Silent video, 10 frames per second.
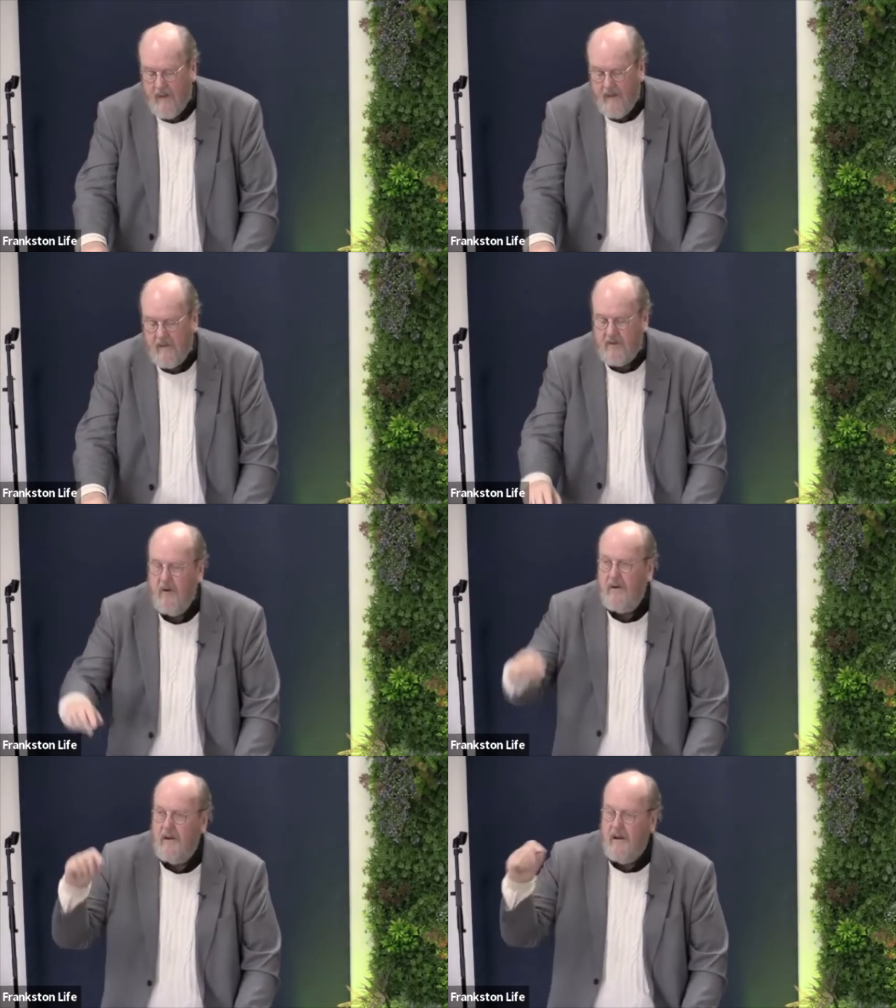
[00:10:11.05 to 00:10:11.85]
The
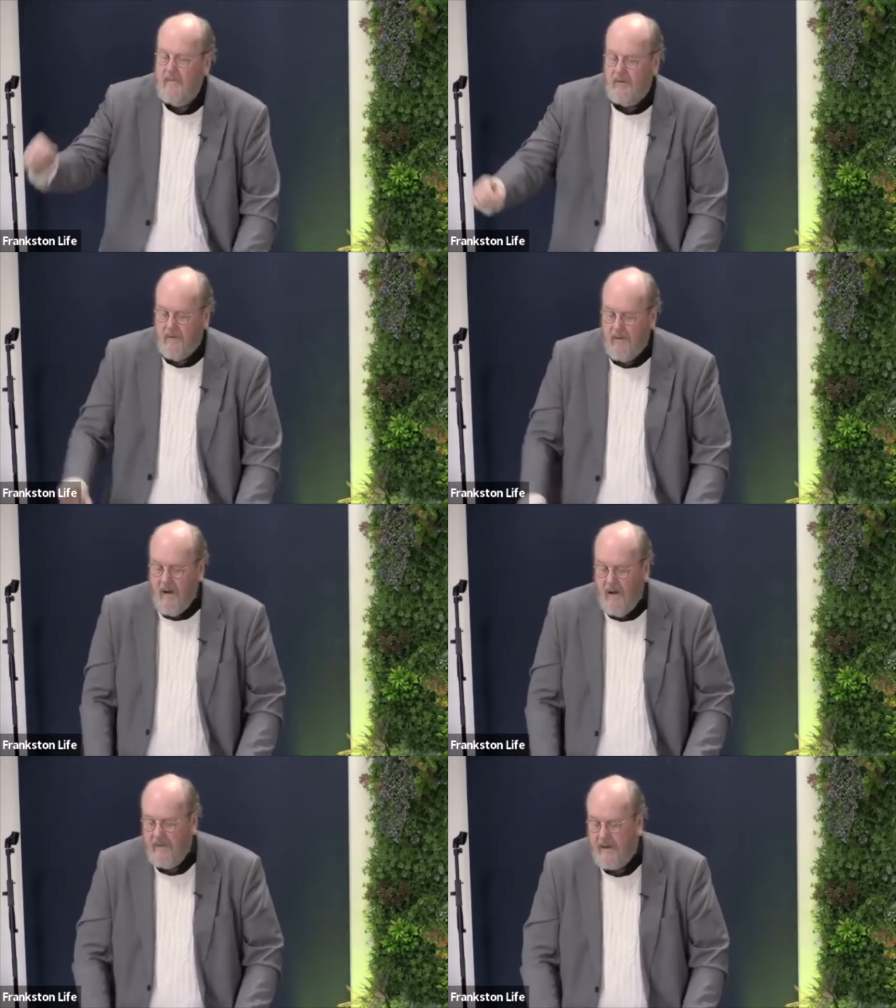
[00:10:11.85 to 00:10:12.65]
third level
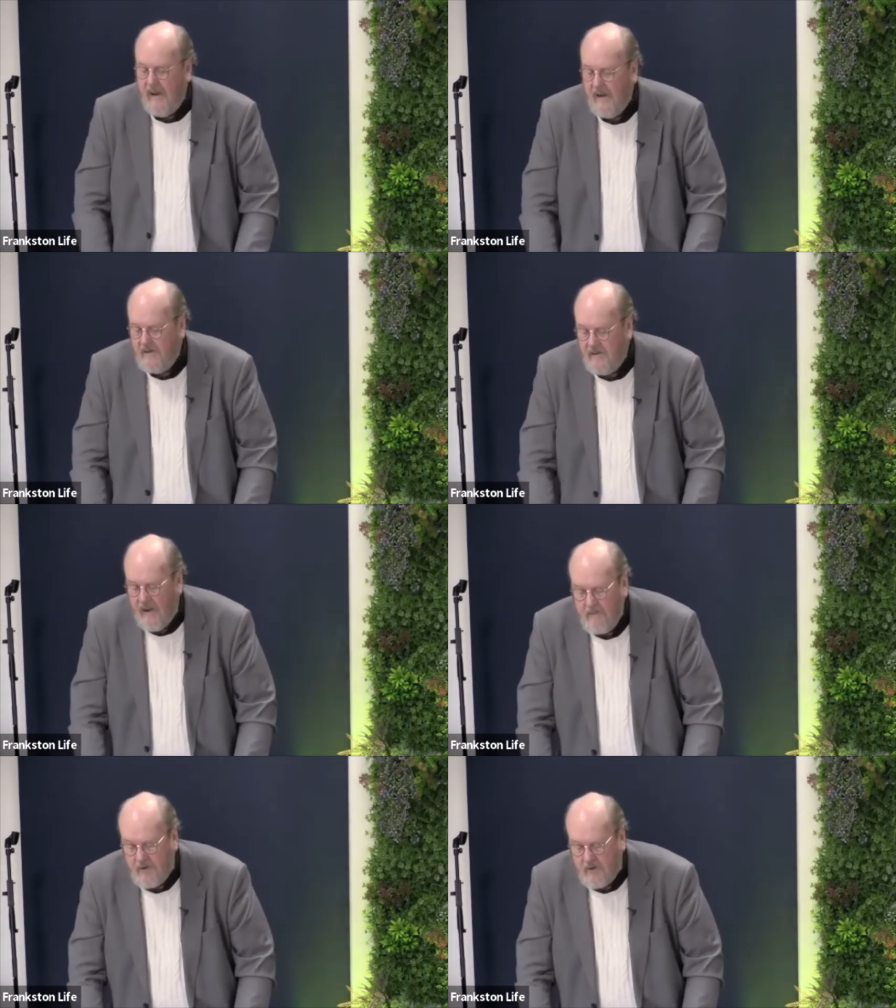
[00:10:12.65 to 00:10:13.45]
of the King
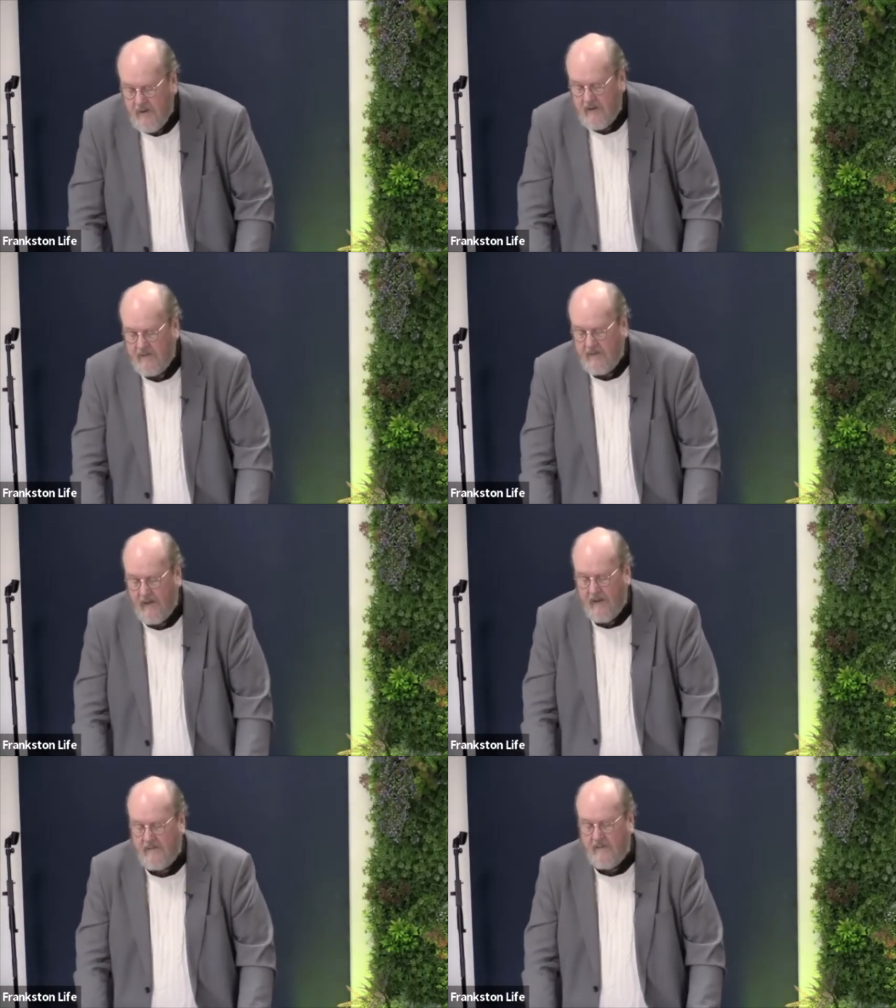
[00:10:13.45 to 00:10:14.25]
James
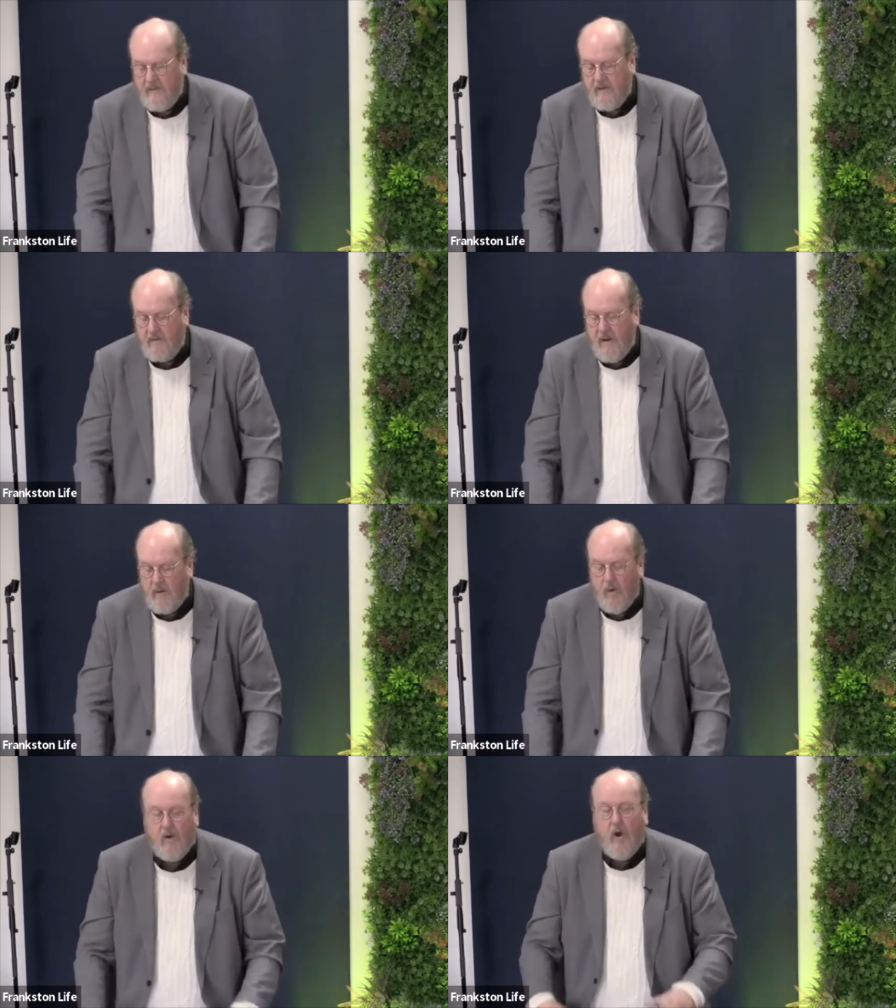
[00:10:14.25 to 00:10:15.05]
translates the Greek
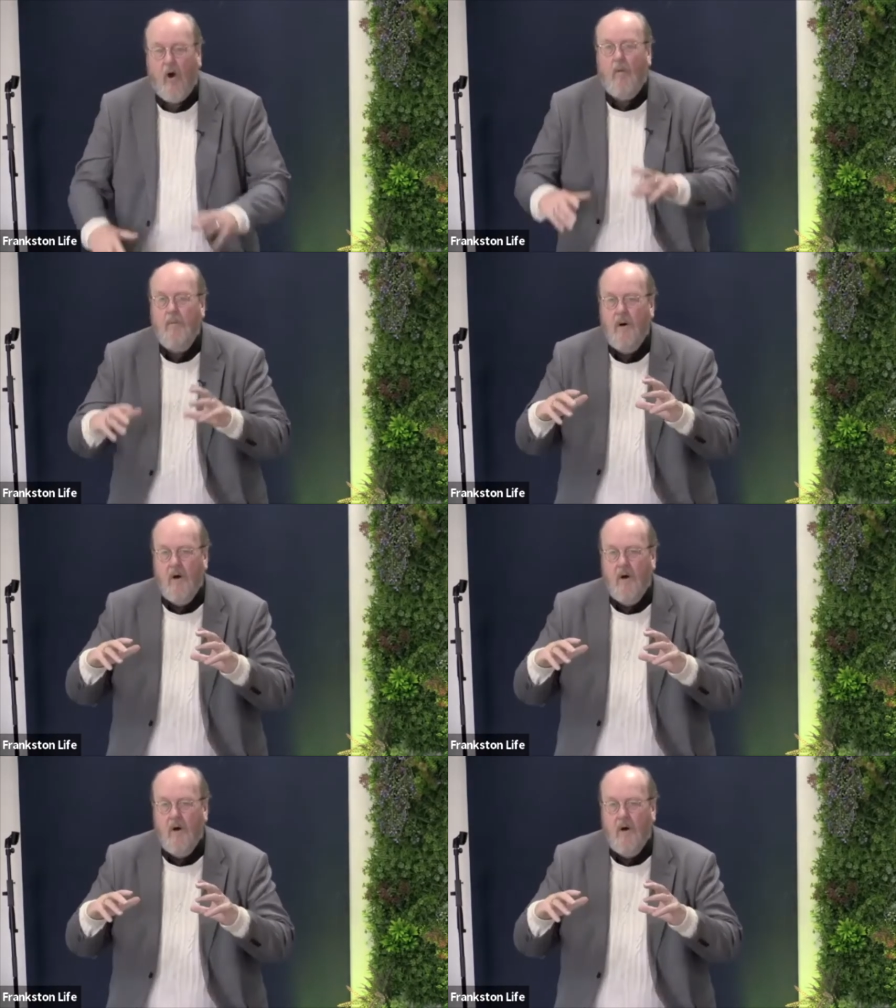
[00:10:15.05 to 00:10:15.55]
word kom,